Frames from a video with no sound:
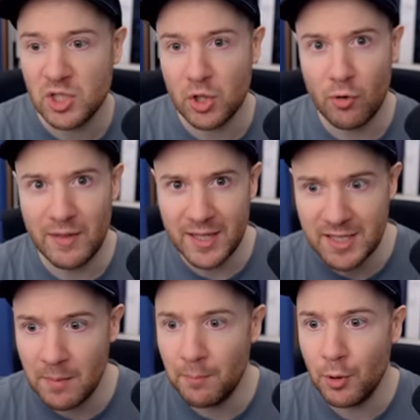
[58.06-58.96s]
to create that
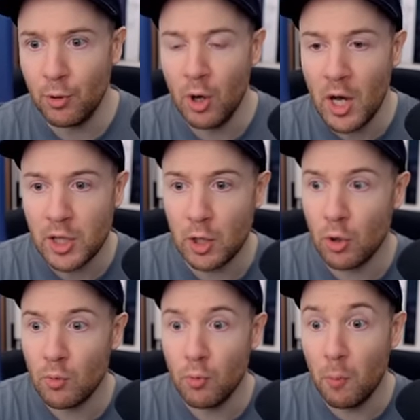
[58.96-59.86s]
tempo, the
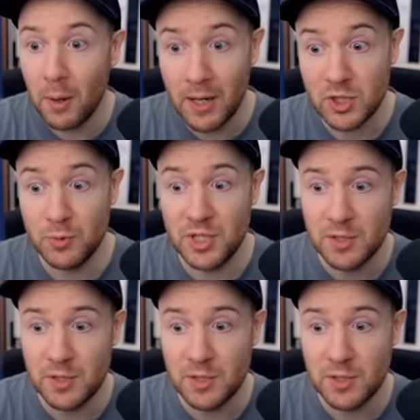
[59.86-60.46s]
long ball plus, which is